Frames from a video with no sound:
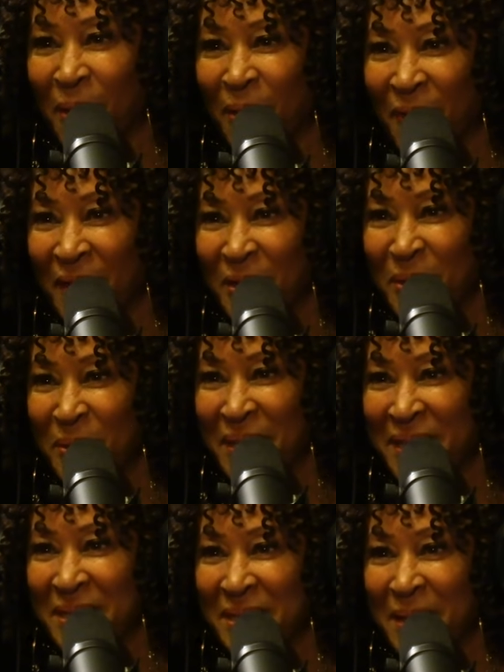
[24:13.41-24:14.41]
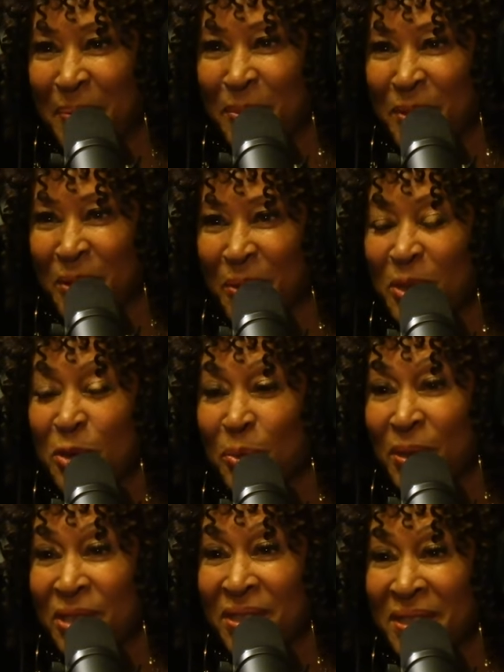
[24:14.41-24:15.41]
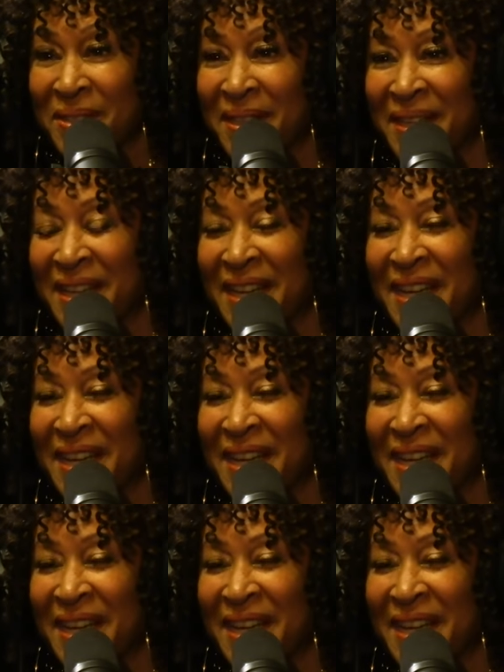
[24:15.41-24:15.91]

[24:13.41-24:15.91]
all the venues except Crystal Bridges.